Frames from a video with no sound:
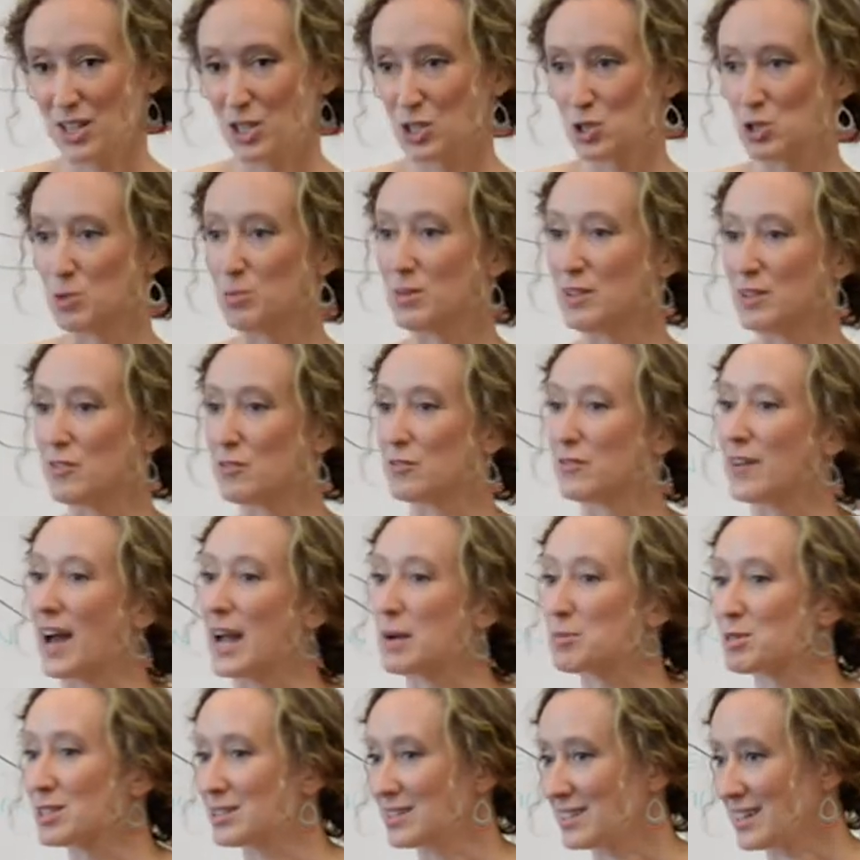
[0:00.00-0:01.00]
to be
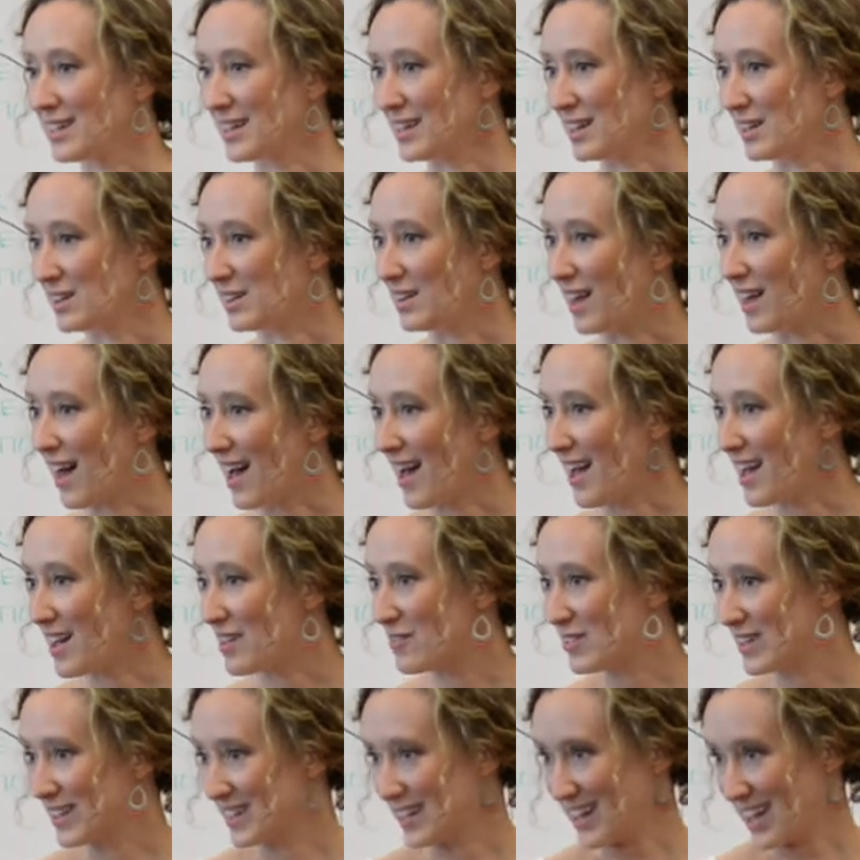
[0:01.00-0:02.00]
vibrantly alive
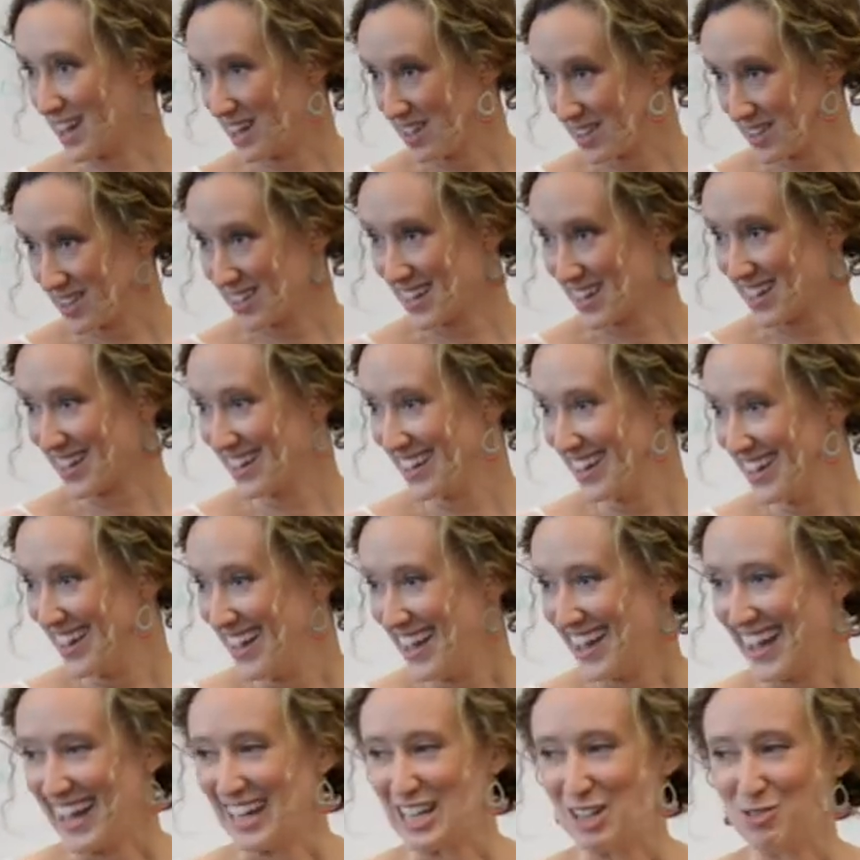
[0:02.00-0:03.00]
and healthy.
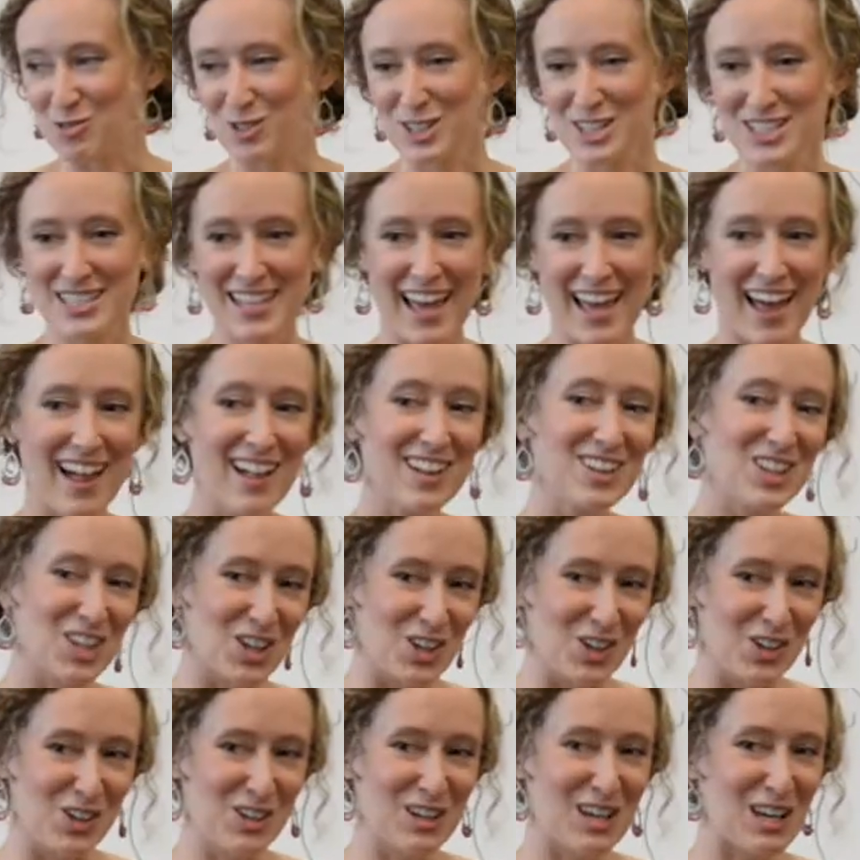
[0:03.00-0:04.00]
And it will tell
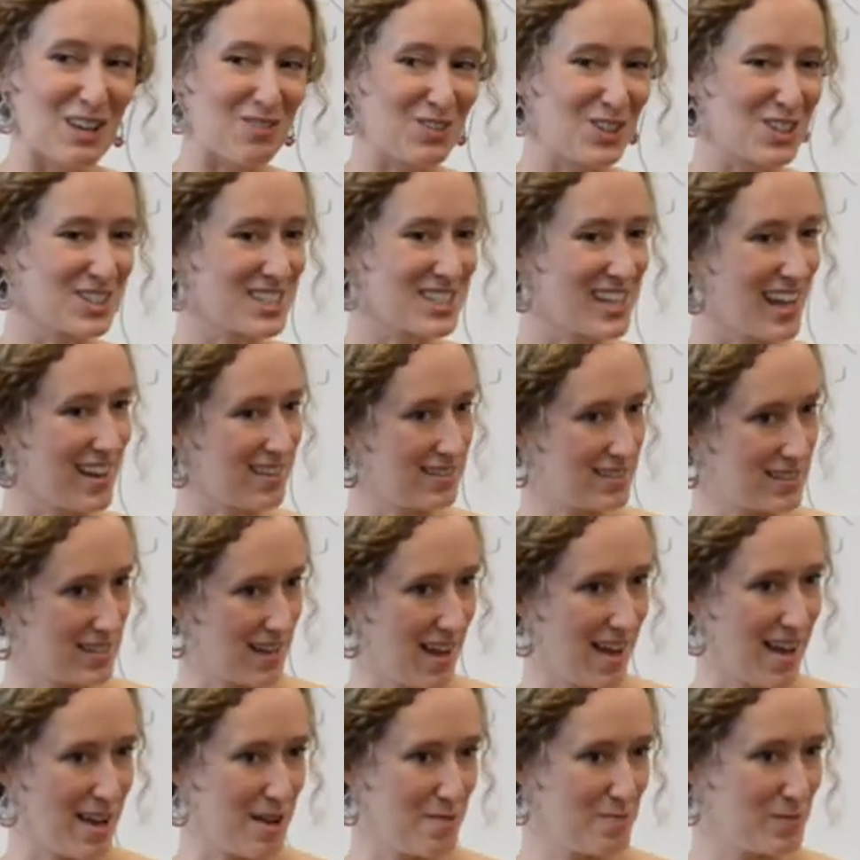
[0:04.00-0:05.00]
you if you'll take the
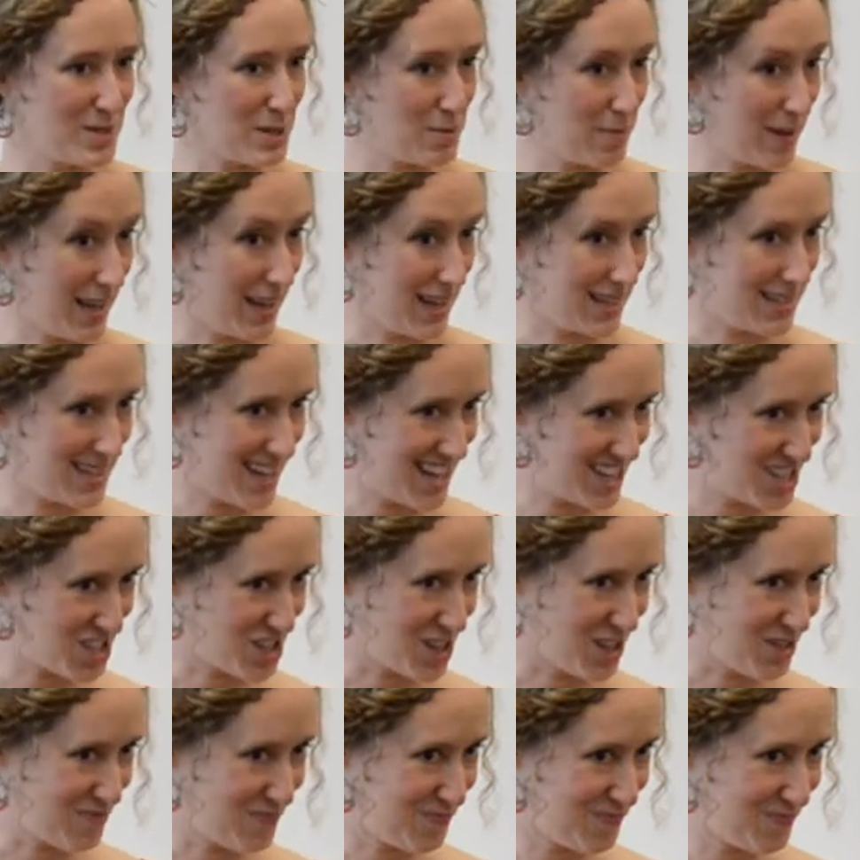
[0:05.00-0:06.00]
time to pay
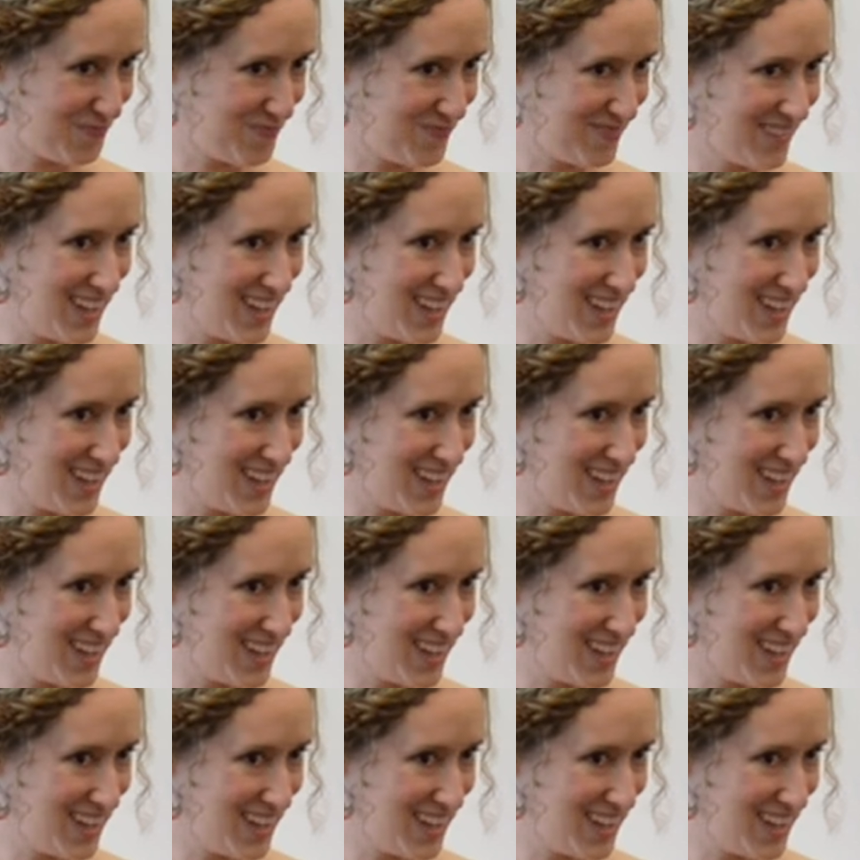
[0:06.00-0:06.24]
attention.